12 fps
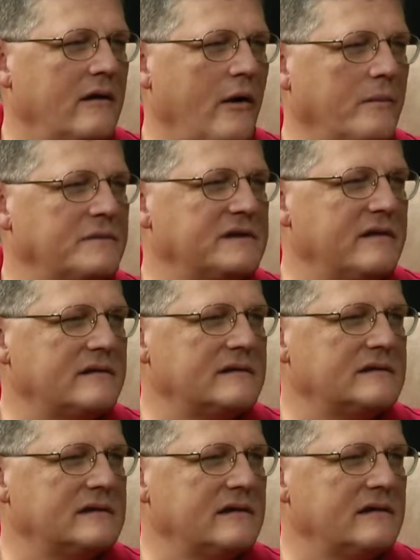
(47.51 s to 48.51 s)
hope that
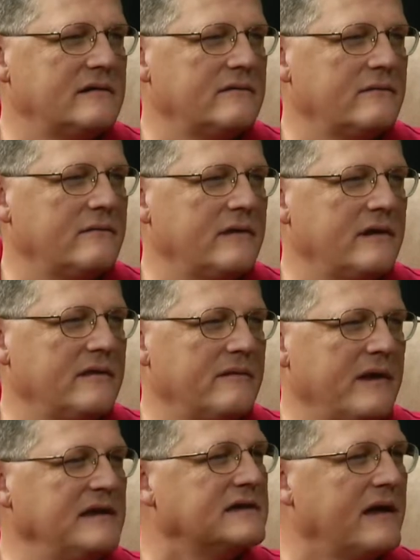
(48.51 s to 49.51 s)
in the
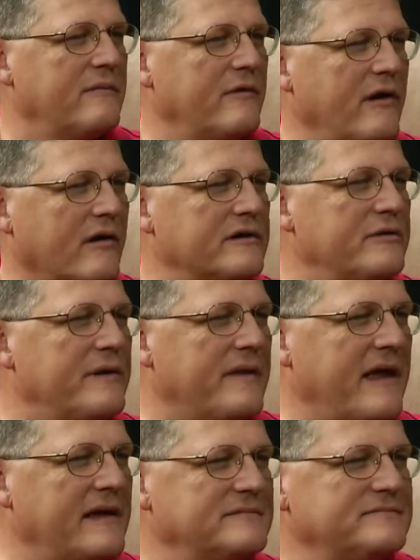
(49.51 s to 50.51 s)
meantime we are doing
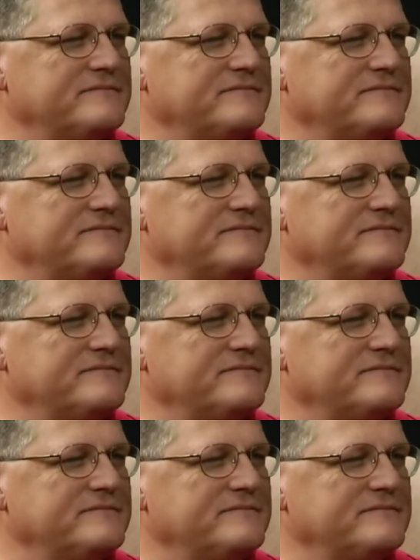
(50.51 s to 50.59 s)
that.